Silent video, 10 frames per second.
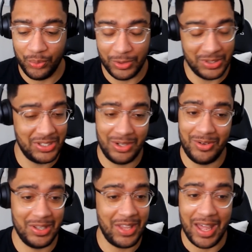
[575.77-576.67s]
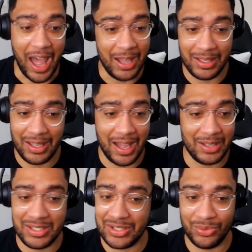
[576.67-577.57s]
Considering that, I
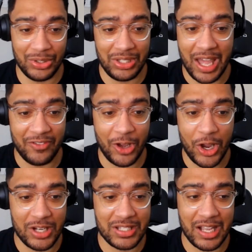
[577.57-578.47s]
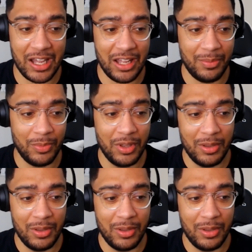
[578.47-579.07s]
just really have a hard time